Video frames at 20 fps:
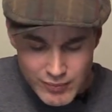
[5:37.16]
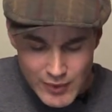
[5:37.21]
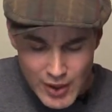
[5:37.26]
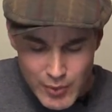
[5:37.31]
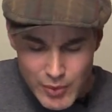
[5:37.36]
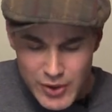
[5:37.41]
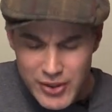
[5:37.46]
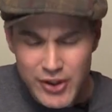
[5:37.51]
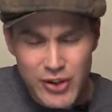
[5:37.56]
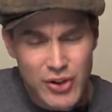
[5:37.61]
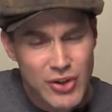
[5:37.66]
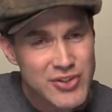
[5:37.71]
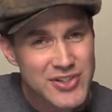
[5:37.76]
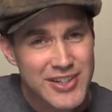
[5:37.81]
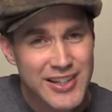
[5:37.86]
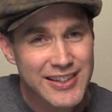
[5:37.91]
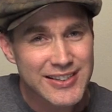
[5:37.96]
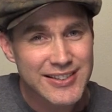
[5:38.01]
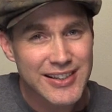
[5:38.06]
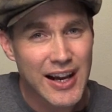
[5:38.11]
With
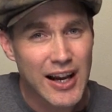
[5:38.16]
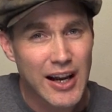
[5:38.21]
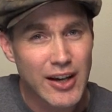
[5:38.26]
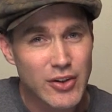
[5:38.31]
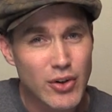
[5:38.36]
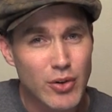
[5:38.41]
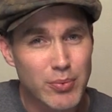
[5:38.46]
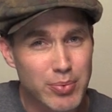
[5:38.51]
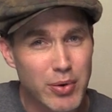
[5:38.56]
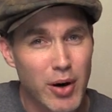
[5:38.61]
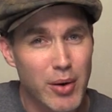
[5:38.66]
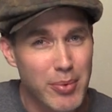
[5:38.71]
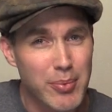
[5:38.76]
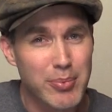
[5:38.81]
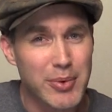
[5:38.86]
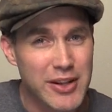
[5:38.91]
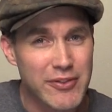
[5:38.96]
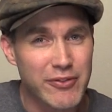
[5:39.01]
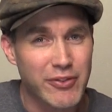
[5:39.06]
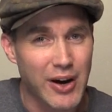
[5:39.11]
acoustic guitar, you'll
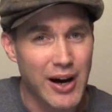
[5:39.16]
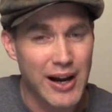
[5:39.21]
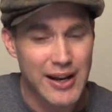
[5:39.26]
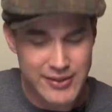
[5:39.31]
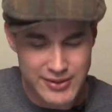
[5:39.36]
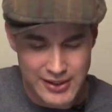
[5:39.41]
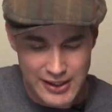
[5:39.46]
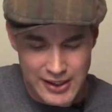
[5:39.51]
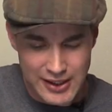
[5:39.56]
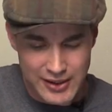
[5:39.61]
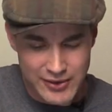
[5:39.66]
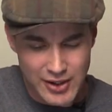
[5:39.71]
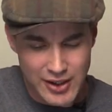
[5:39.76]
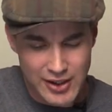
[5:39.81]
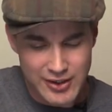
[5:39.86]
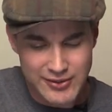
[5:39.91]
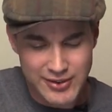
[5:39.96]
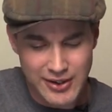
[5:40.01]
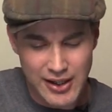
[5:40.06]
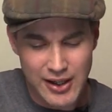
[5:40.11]
probably find
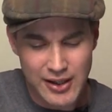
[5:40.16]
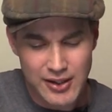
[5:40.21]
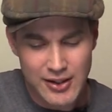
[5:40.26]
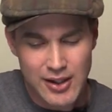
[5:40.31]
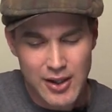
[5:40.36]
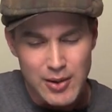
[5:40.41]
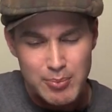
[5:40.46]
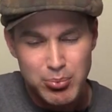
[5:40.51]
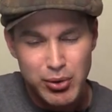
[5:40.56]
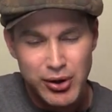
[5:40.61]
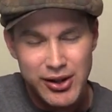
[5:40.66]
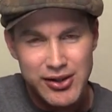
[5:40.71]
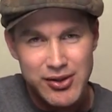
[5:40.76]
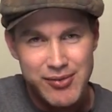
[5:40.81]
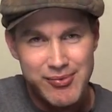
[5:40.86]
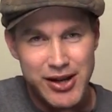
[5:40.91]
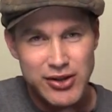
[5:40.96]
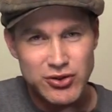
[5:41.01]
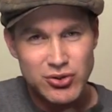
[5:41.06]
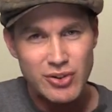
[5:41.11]
that putting the
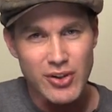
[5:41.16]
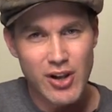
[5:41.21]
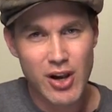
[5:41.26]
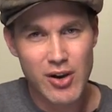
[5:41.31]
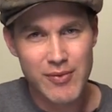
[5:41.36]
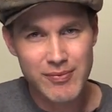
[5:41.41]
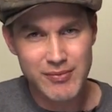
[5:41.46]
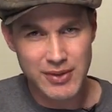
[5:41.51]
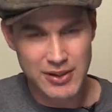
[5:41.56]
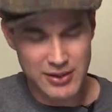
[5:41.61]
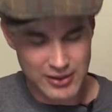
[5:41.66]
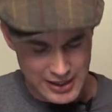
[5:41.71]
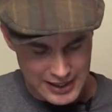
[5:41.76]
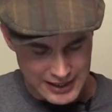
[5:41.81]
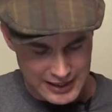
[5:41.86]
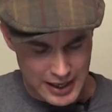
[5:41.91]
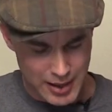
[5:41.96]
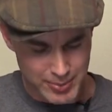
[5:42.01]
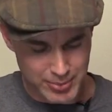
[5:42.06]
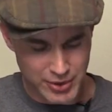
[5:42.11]
metronome
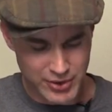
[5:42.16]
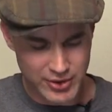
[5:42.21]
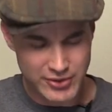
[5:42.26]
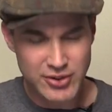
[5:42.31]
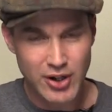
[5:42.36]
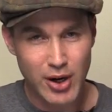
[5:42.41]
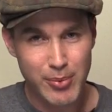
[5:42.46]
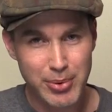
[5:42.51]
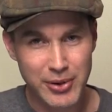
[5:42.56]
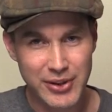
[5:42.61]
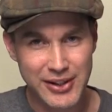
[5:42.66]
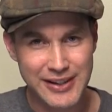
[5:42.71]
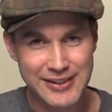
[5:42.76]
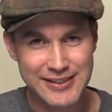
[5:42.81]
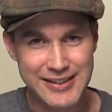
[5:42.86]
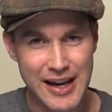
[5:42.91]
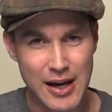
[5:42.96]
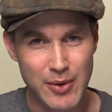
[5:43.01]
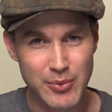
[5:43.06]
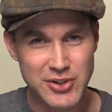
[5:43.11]
like up on the top of the
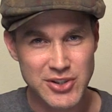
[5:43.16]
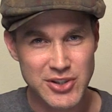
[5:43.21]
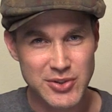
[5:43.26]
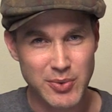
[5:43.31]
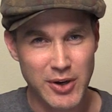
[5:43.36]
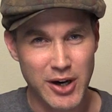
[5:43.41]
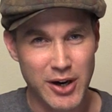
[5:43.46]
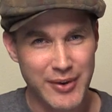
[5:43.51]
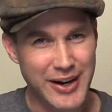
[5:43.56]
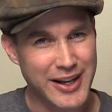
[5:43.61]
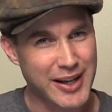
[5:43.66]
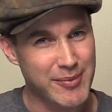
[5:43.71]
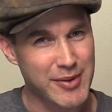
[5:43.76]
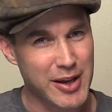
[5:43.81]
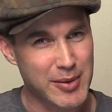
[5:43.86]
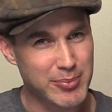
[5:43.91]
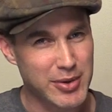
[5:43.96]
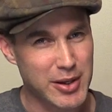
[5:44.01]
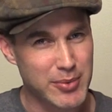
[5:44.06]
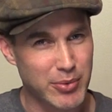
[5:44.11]
guitar, which is where I
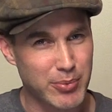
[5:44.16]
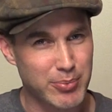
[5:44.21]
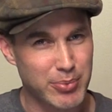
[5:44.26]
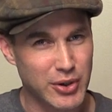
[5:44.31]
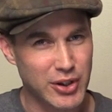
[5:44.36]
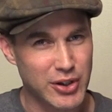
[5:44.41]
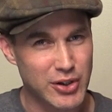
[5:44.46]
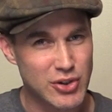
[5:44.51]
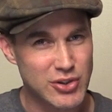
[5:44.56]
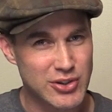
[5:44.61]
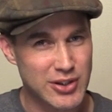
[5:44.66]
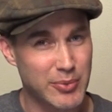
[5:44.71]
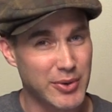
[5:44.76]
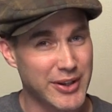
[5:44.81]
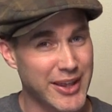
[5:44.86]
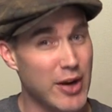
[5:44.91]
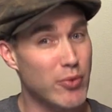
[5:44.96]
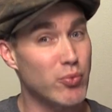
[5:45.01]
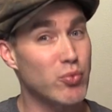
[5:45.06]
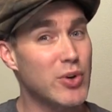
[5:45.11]
recommend people put it usually
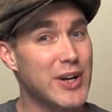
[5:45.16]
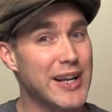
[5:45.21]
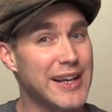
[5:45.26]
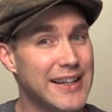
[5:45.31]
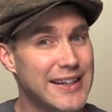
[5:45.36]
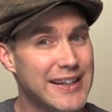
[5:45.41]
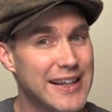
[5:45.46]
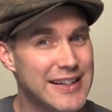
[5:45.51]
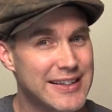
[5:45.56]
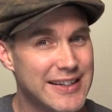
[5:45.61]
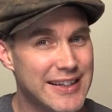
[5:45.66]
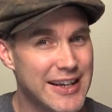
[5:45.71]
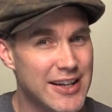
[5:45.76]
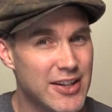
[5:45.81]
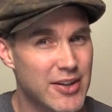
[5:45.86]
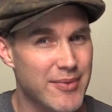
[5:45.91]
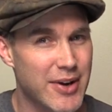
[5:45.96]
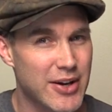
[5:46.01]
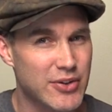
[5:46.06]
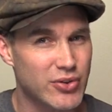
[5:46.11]
when they really need to hear
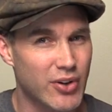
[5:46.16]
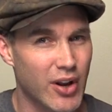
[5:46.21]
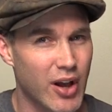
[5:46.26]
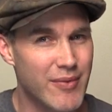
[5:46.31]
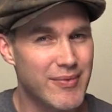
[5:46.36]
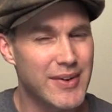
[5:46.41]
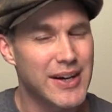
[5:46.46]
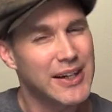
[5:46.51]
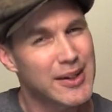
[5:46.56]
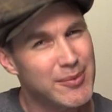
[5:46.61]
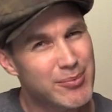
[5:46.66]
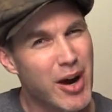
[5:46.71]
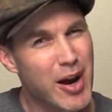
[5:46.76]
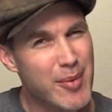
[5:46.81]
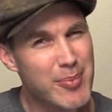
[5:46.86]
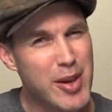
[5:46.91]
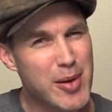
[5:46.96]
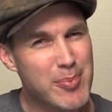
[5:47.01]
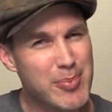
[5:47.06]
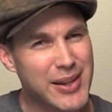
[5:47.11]
the metronome,
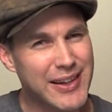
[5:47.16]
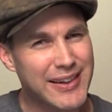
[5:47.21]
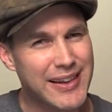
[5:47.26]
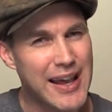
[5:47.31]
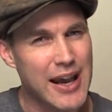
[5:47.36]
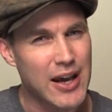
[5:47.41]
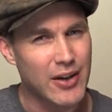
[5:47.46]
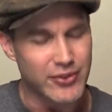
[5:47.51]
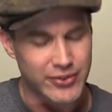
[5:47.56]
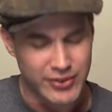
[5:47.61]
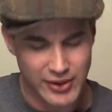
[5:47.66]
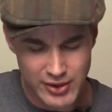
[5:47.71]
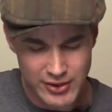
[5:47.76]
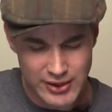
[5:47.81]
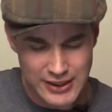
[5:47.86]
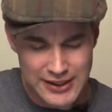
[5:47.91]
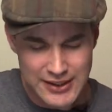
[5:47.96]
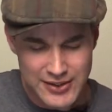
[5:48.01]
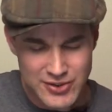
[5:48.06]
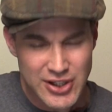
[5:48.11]
might be a bit loud. So
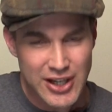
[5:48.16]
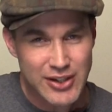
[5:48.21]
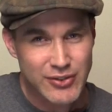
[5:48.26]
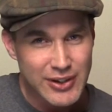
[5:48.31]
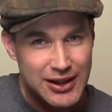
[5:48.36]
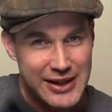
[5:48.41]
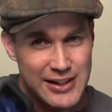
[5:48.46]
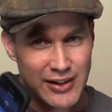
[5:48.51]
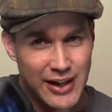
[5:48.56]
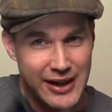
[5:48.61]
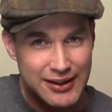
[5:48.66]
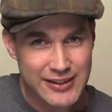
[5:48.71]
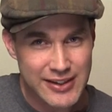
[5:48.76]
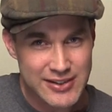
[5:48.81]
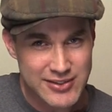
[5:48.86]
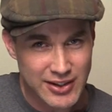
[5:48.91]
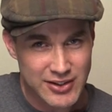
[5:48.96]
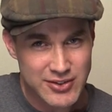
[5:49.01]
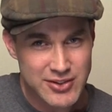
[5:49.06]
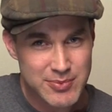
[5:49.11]
generally like
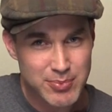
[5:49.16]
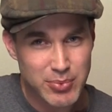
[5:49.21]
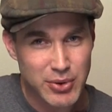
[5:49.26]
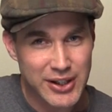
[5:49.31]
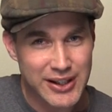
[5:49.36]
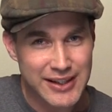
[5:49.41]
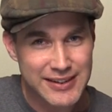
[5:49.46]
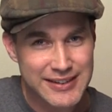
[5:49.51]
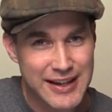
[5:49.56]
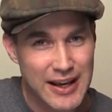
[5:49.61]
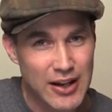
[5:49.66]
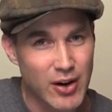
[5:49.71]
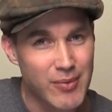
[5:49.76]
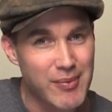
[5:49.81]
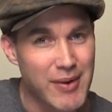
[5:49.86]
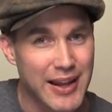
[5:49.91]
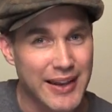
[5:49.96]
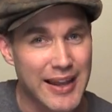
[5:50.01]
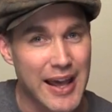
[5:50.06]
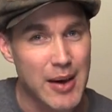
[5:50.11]
this, I'm just putting it down on
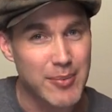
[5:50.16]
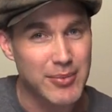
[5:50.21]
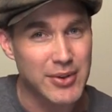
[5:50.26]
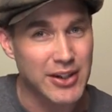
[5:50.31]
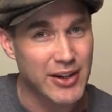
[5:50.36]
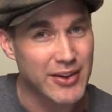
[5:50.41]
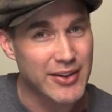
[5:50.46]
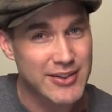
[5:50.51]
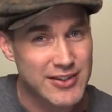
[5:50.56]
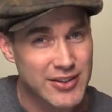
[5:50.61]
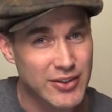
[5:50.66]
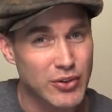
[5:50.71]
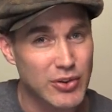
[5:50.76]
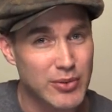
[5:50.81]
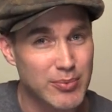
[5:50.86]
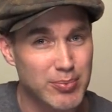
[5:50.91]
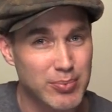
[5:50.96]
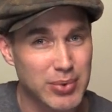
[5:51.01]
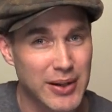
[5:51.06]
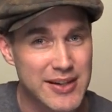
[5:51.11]
my lap. You know, that's a
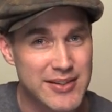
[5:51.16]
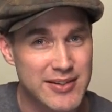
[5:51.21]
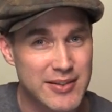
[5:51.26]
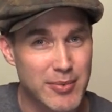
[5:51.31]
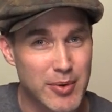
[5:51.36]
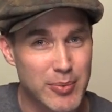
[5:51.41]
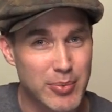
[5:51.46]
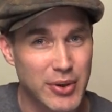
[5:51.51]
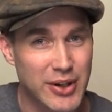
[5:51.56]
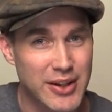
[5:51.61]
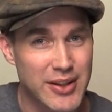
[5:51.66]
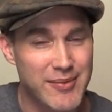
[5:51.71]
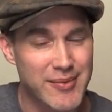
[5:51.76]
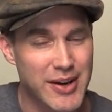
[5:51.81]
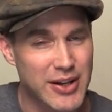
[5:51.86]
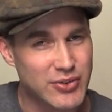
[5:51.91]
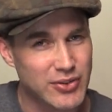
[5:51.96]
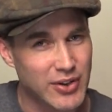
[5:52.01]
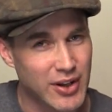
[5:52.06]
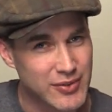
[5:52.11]
good place to be putting the
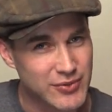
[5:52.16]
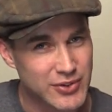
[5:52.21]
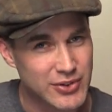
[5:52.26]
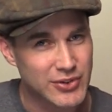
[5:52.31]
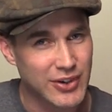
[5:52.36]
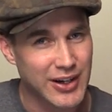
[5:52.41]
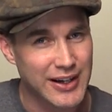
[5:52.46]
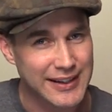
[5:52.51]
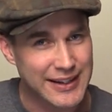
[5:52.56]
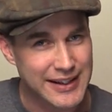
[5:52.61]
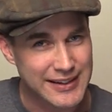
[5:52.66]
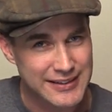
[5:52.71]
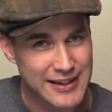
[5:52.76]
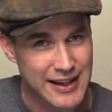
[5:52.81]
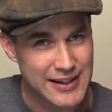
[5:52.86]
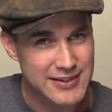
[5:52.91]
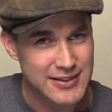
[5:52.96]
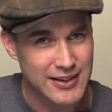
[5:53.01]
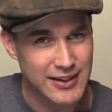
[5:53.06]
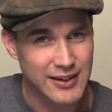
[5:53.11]
metronome to try and get
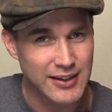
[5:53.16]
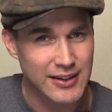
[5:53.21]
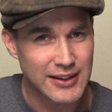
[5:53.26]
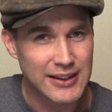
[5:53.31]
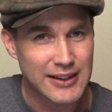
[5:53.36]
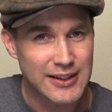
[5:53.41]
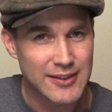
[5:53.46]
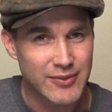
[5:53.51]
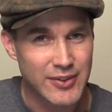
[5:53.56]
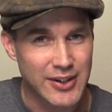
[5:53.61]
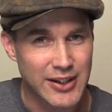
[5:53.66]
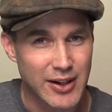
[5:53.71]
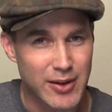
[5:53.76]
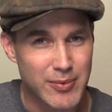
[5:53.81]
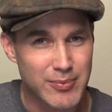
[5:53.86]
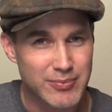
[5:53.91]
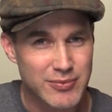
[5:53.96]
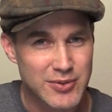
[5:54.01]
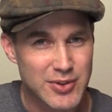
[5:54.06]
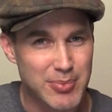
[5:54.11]
that, you know,
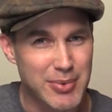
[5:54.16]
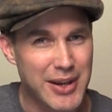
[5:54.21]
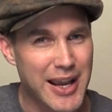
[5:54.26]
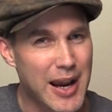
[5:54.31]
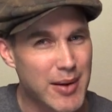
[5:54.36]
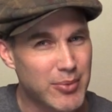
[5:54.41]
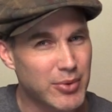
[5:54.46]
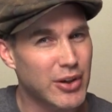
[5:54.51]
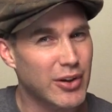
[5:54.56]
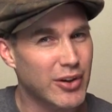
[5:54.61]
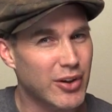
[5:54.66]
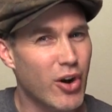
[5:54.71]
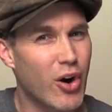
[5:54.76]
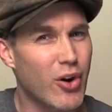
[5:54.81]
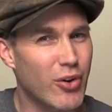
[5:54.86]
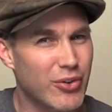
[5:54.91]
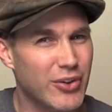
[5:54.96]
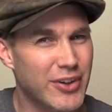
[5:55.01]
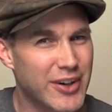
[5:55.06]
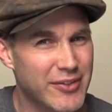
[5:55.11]
to be able to
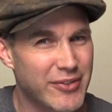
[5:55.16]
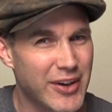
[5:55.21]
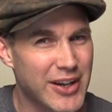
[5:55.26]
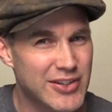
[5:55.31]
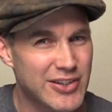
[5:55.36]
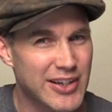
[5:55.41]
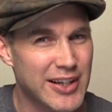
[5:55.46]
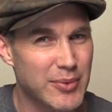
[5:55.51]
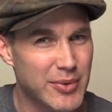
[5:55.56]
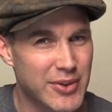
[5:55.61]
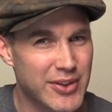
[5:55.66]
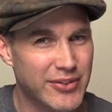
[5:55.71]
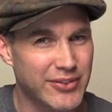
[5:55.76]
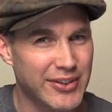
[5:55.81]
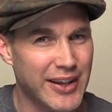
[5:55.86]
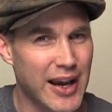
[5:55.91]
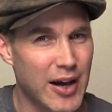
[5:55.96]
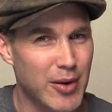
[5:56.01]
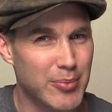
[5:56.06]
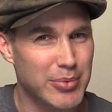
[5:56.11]
conquer it eventually with the
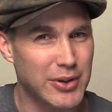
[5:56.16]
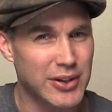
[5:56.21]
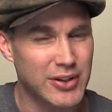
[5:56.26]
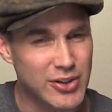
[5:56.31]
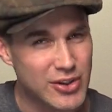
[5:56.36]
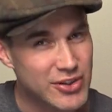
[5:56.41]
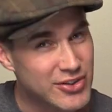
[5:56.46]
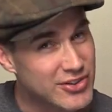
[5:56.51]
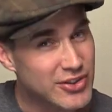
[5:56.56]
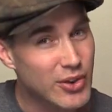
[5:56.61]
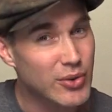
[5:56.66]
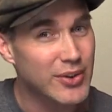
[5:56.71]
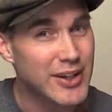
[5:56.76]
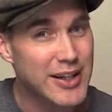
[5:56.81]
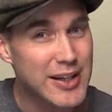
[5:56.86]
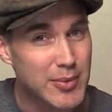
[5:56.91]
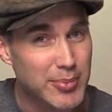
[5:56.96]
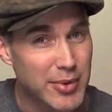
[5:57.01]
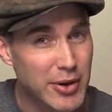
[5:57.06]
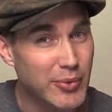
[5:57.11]
sound. But you still
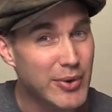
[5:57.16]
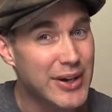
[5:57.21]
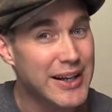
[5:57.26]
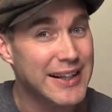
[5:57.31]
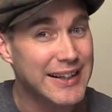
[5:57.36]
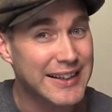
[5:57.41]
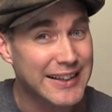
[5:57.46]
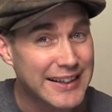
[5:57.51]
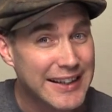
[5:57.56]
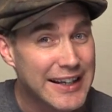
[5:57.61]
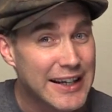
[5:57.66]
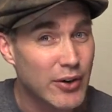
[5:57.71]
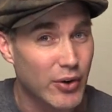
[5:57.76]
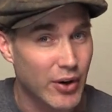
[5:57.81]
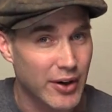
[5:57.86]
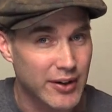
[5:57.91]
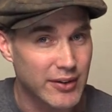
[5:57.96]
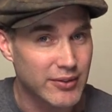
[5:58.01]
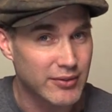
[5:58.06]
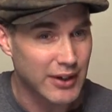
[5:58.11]
need to be really clear
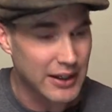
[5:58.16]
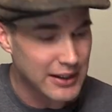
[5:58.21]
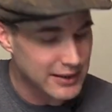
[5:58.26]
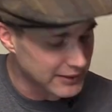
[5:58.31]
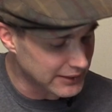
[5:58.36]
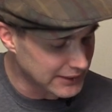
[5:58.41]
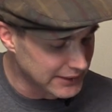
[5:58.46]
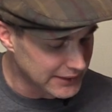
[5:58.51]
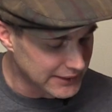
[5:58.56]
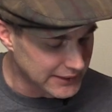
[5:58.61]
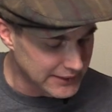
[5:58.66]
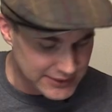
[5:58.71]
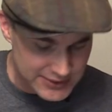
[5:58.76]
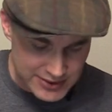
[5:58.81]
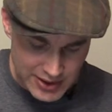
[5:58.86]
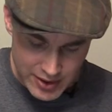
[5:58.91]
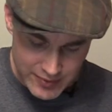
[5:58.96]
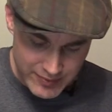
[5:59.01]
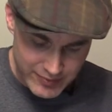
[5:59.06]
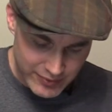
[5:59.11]
on it, right?
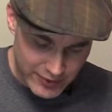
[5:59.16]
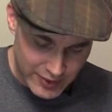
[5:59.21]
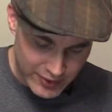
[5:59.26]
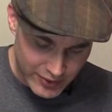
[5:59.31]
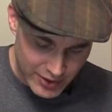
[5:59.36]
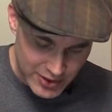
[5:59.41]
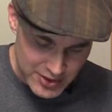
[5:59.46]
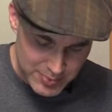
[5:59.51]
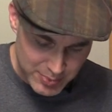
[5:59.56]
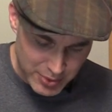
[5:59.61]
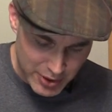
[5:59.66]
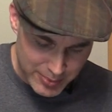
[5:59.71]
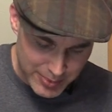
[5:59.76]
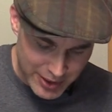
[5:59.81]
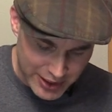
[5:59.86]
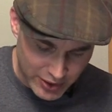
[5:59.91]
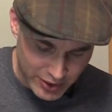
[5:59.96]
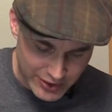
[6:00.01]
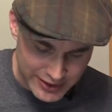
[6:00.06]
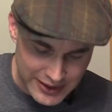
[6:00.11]
So if I just put it
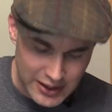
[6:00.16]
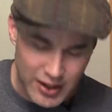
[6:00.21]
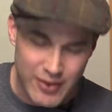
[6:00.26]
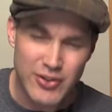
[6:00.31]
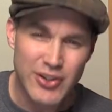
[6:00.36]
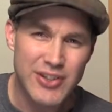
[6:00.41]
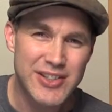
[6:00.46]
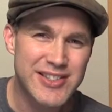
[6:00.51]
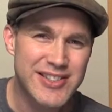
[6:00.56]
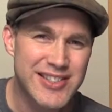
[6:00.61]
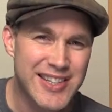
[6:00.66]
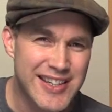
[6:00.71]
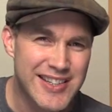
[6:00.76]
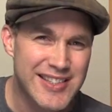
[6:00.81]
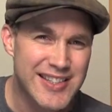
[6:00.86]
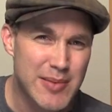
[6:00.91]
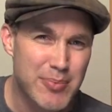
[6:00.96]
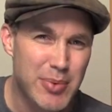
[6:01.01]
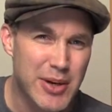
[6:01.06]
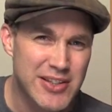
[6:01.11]
back on again, I'm doing
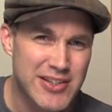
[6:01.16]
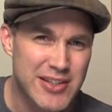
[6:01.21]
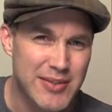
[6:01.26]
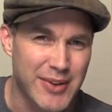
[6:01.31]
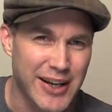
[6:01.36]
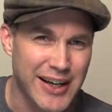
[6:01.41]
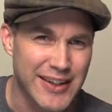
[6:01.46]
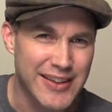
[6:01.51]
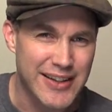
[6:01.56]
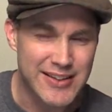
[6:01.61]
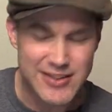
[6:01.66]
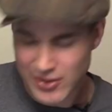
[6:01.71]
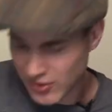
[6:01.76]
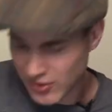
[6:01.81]
60 beats a minute. That's a